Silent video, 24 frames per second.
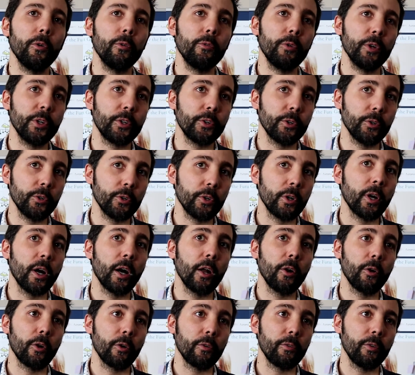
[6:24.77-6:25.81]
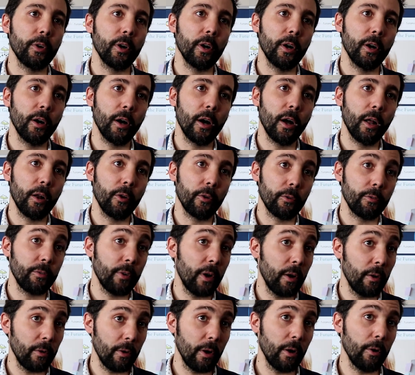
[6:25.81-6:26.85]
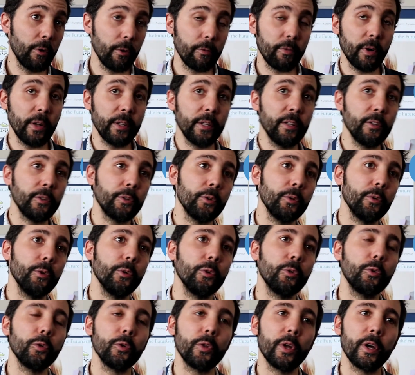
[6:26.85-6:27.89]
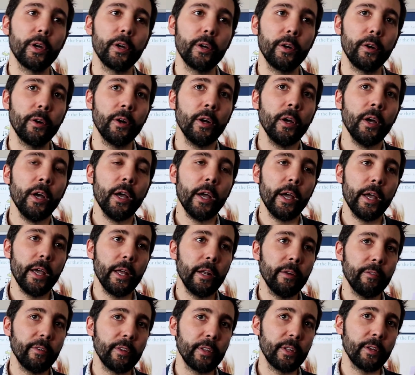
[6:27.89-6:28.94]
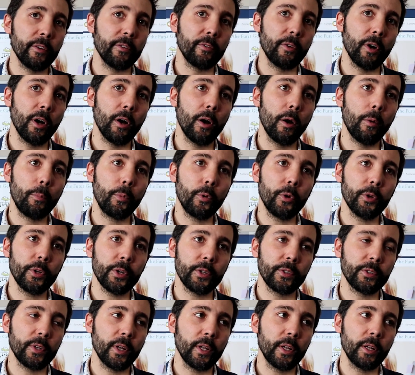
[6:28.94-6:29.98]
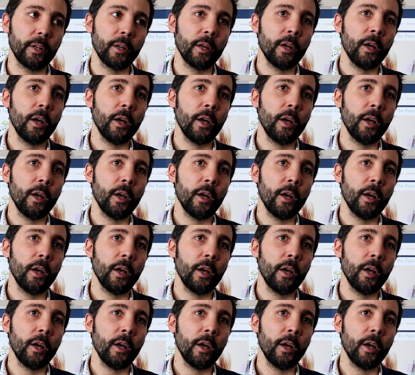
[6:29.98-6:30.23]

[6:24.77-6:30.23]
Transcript: return a lot of funding to their innovative projects. And